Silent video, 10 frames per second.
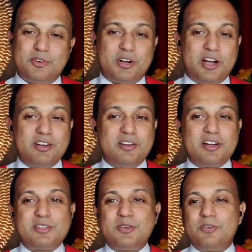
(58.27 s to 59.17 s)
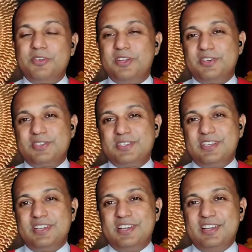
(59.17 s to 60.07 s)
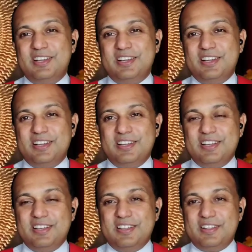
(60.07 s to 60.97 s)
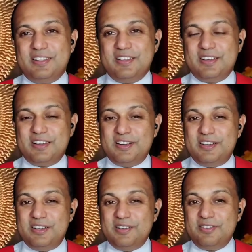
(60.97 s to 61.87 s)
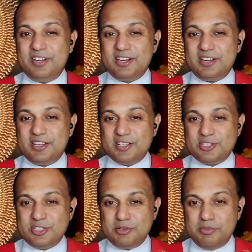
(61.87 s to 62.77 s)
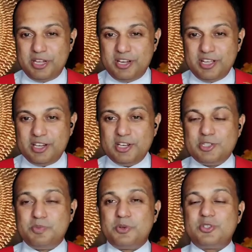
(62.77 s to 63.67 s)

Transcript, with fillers: For hundreds of years, the Davidic dynasty maintained its